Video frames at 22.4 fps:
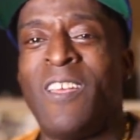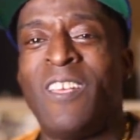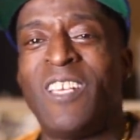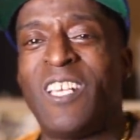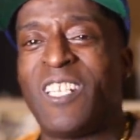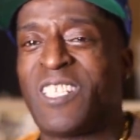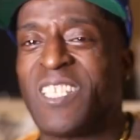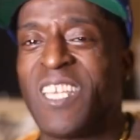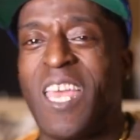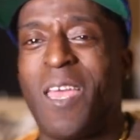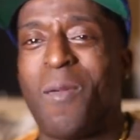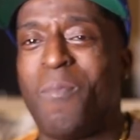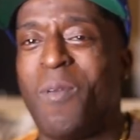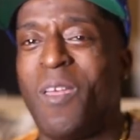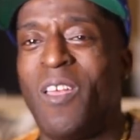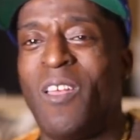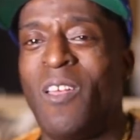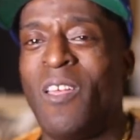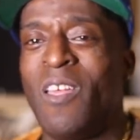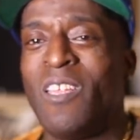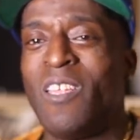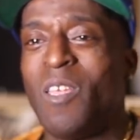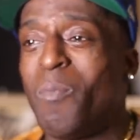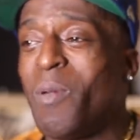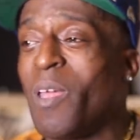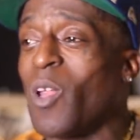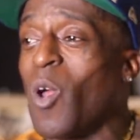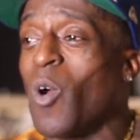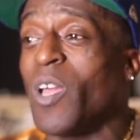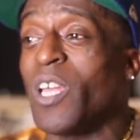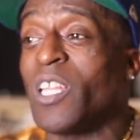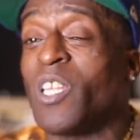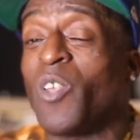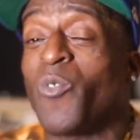You understand me? You better
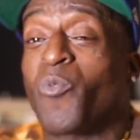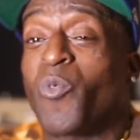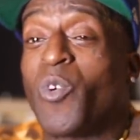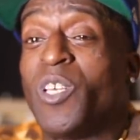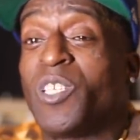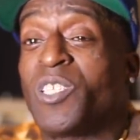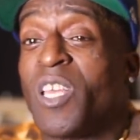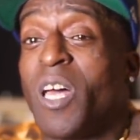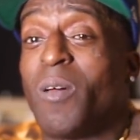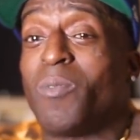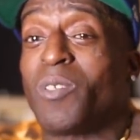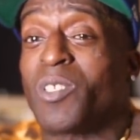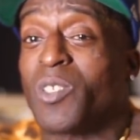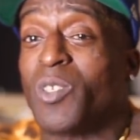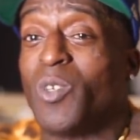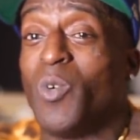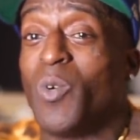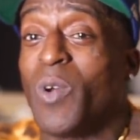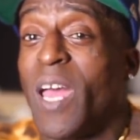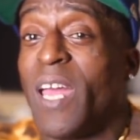go get this free summer school,